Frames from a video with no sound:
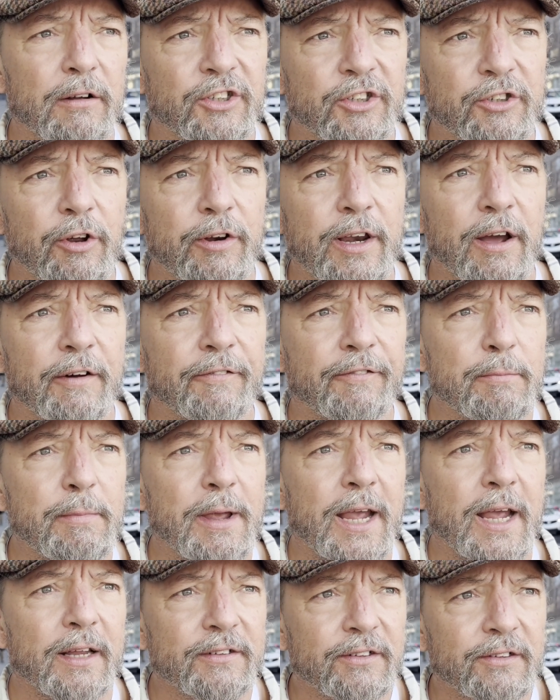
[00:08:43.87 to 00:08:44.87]
Studio for
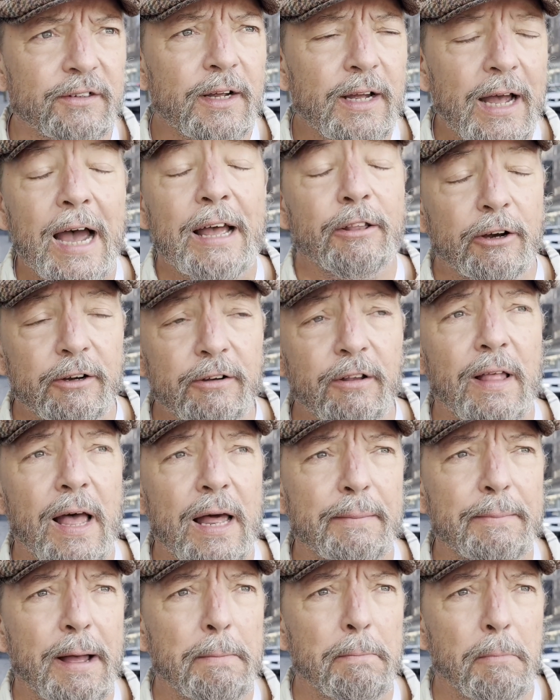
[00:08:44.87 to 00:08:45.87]
me is I learned a
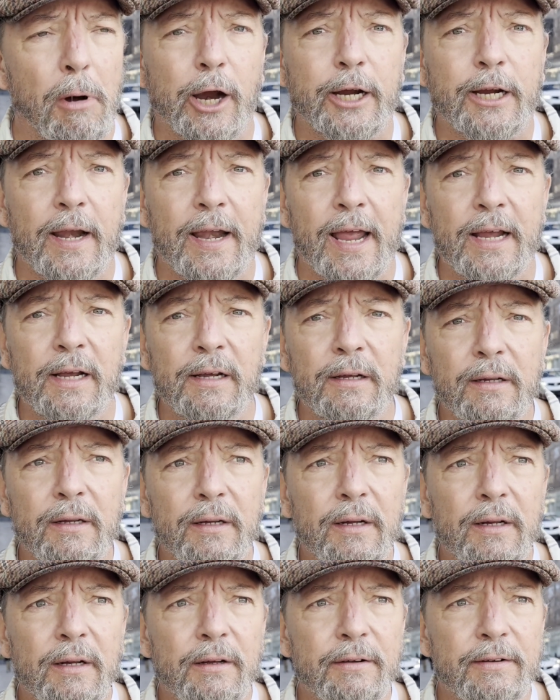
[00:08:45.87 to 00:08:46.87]
lot about marketing,
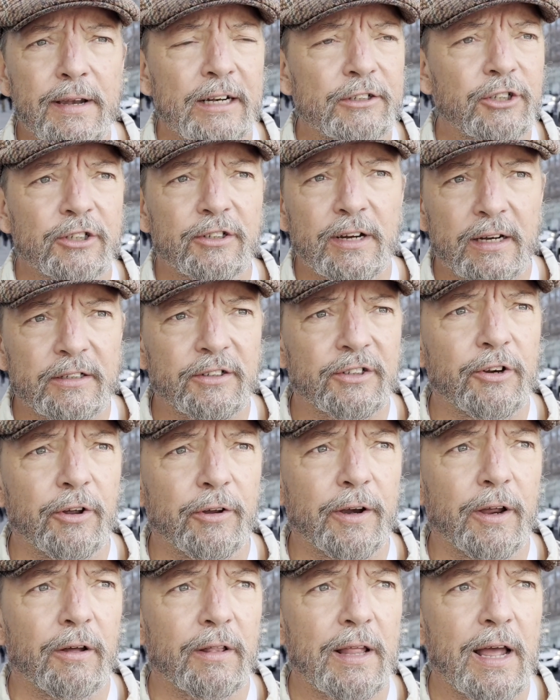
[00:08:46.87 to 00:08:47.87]
not just on
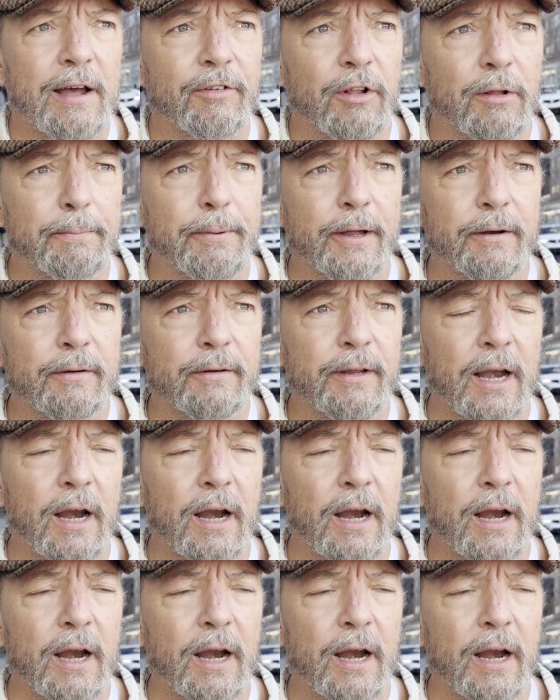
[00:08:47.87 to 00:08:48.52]
studio level, but